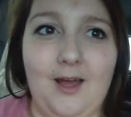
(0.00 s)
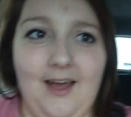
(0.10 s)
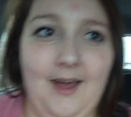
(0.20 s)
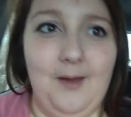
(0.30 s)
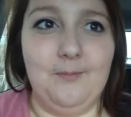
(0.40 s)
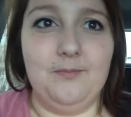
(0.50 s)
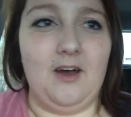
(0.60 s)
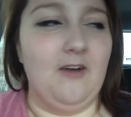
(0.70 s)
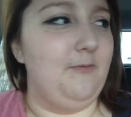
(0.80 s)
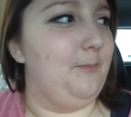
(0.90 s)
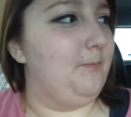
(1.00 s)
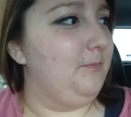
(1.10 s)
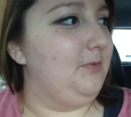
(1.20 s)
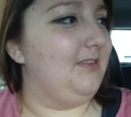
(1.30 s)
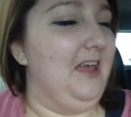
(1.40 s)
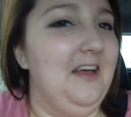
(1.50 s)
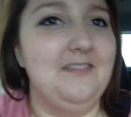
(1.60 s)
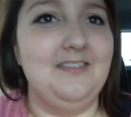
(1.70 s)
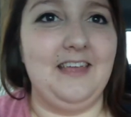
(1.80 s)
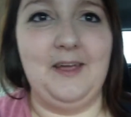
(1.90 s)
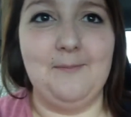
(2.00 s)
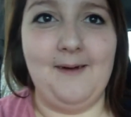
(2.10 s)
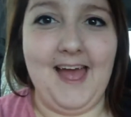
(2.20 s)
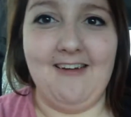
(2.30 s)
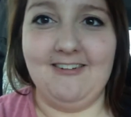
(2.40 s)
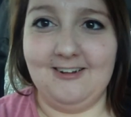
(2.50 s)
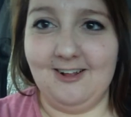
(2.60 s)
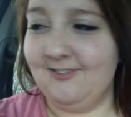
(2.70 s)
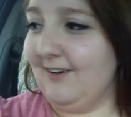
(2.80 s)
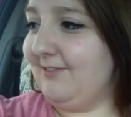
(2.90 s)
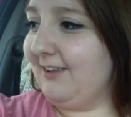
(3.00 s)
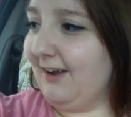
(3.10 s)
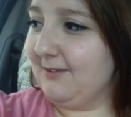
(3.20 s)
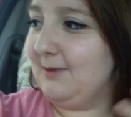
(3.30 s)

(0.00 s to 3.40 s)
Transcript: I've taken my aerial off. I've tucked